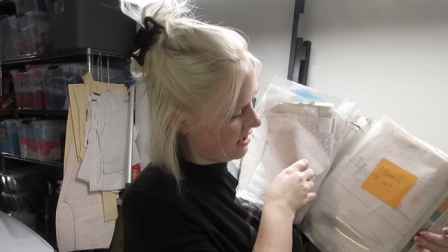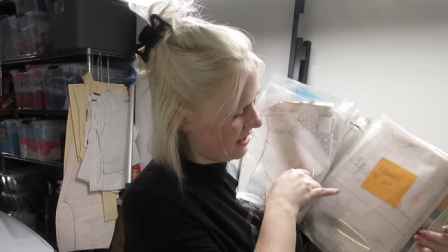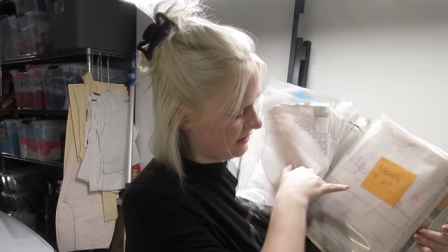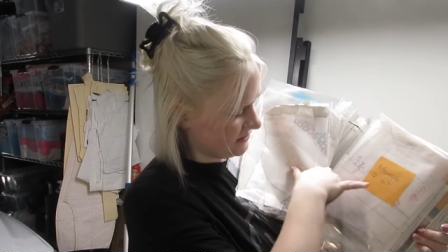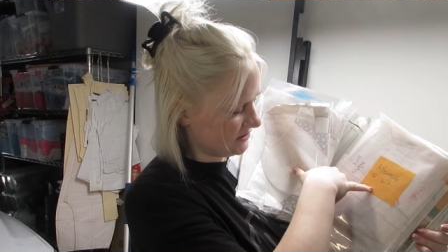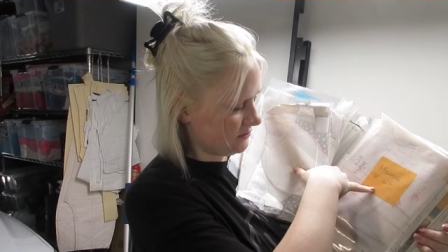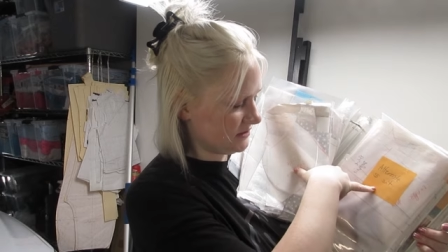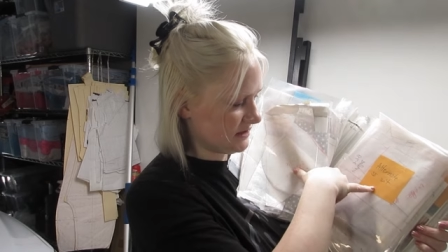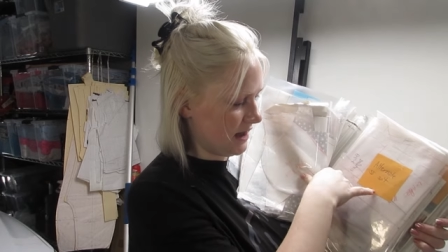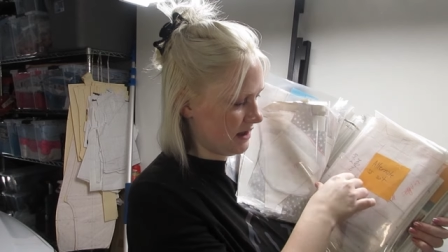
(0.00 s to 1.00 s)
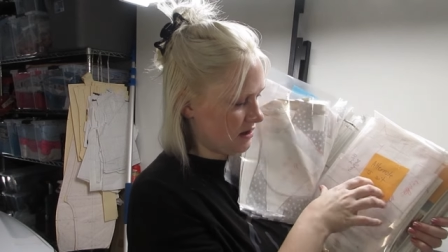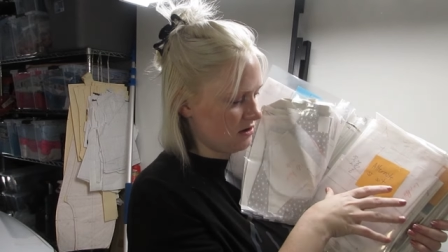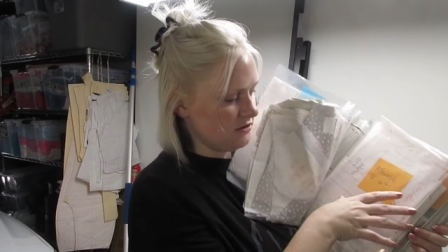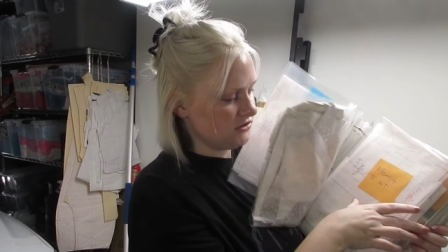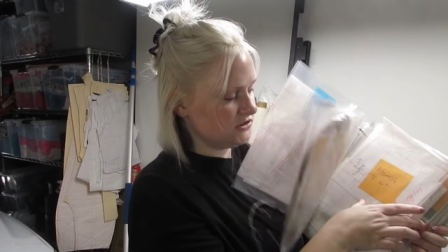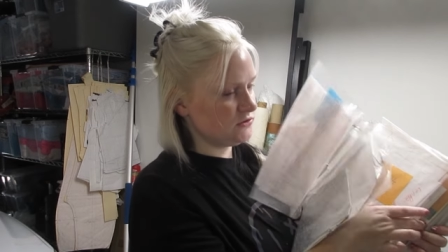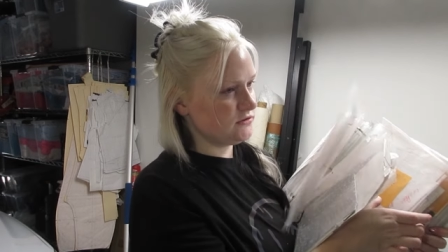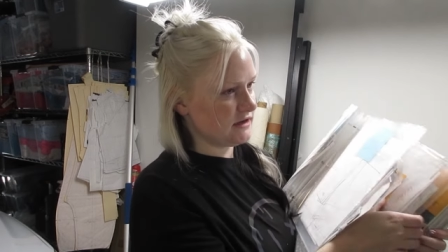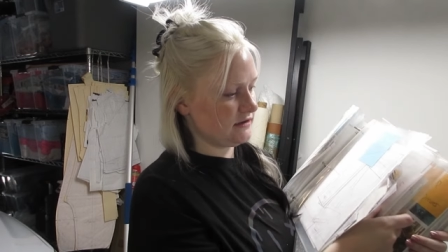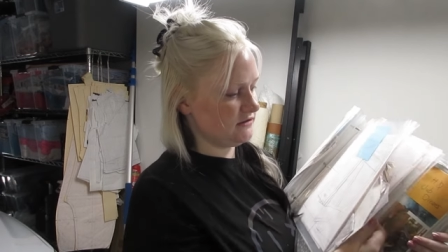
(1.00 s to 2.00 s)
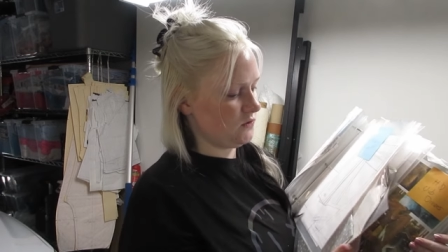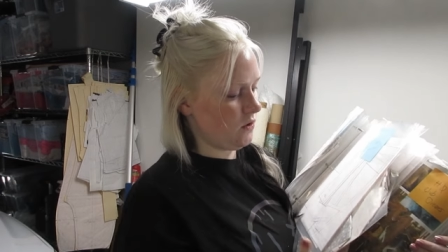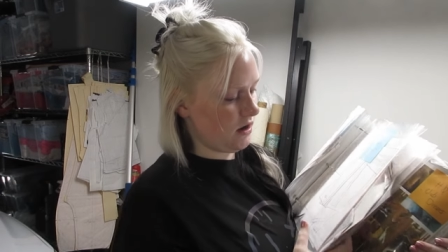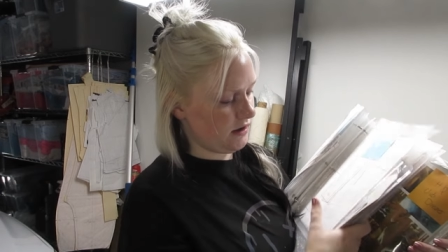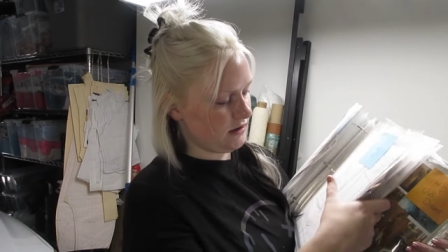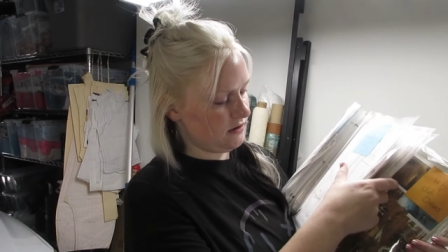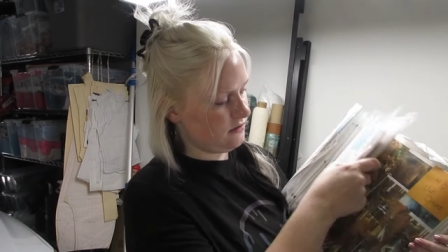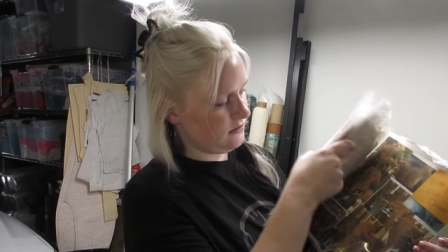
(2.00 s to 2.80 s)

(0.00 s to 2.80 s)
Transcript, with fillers: And so it's like Suicide Squad,